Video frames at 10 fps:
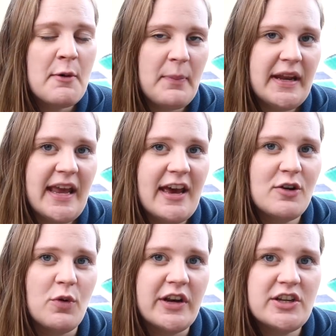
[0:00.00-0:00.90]
but
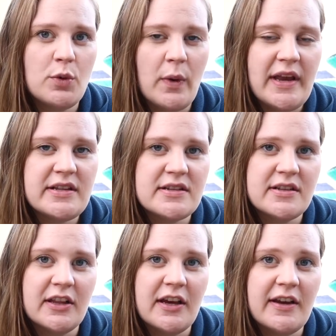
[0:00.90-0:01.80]
again, wanting to wait
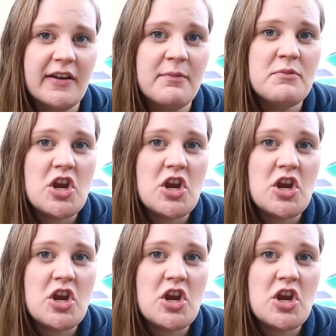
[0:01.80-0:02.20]
until I'm